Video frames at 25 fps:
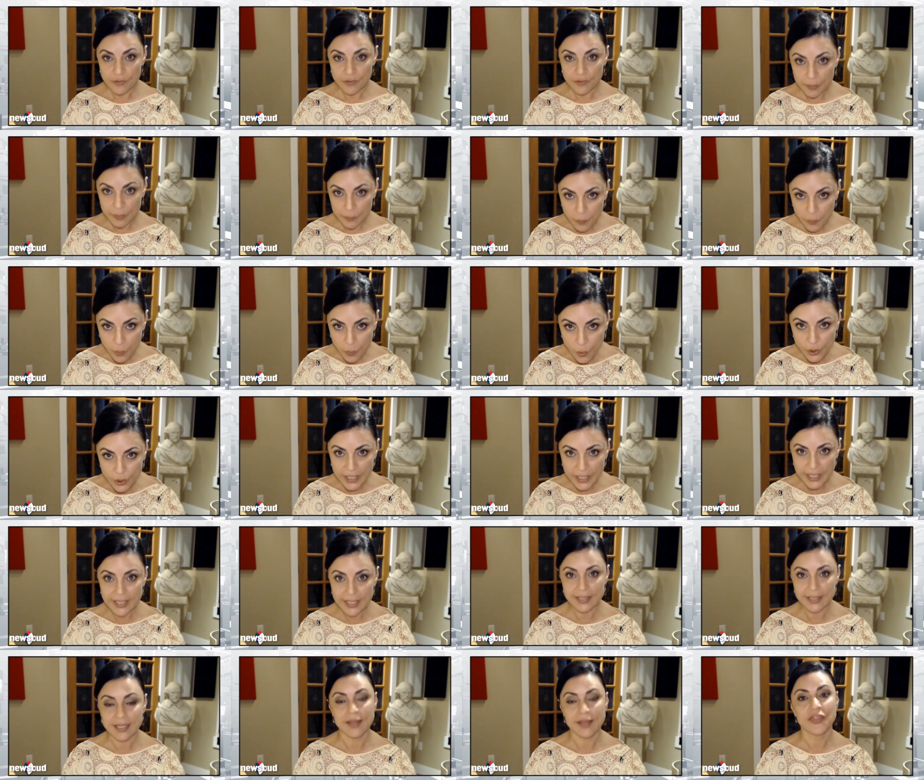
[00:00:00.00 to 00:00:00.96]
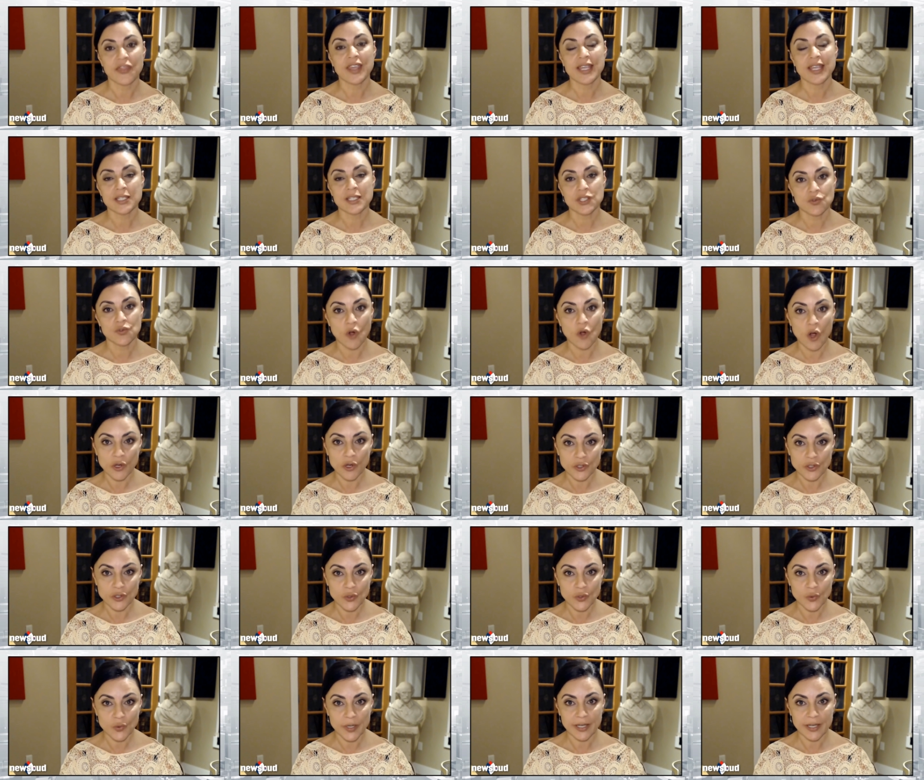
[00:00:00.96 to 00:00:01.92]
reported these
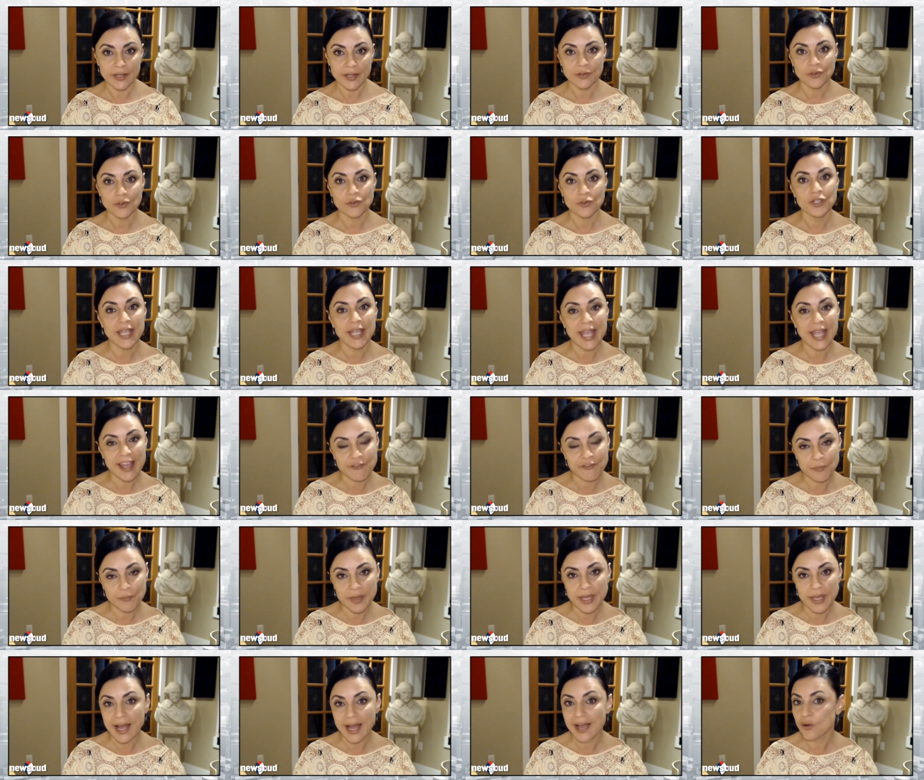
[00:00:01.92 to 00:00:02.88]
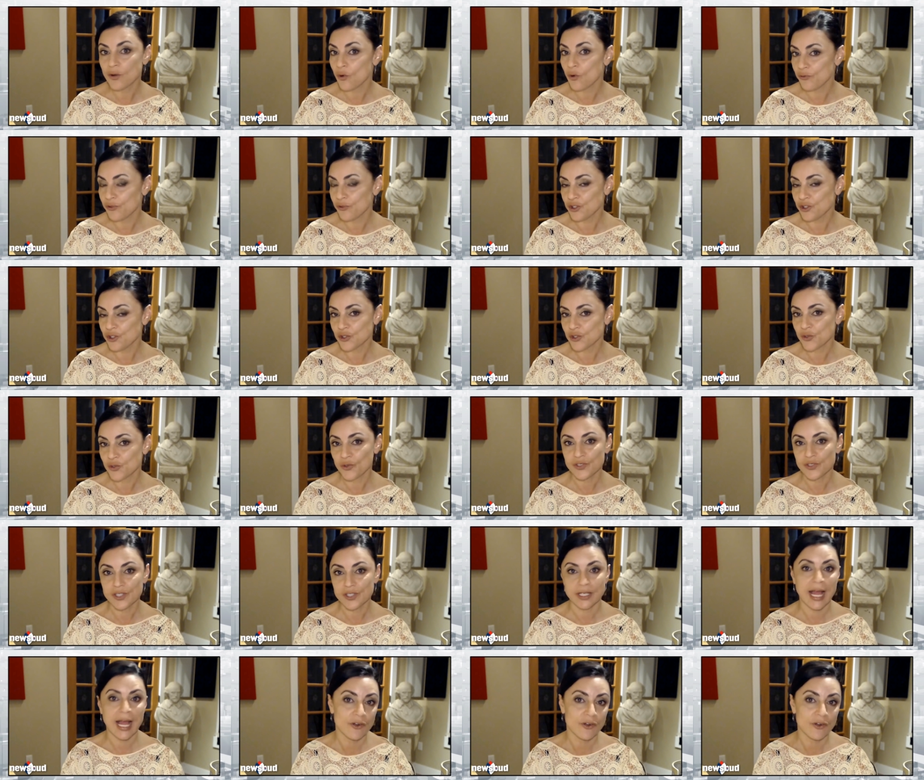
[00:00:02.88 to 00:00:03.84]
wrongdoing to the F B I
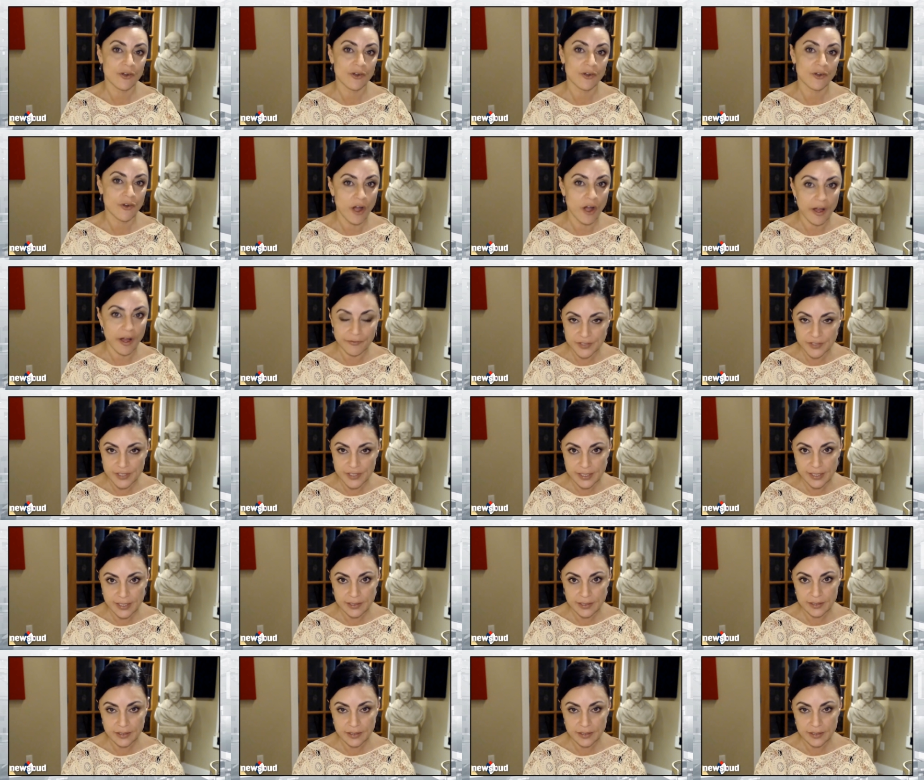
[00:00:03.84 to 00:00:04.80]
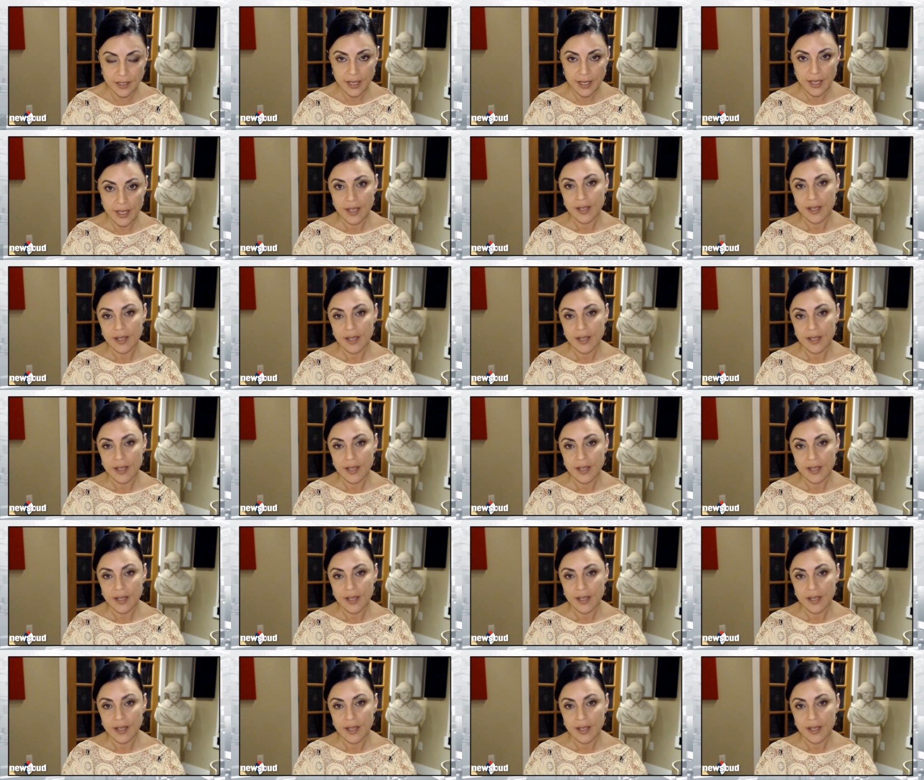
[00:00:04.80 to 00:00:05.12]
officials in higher offices.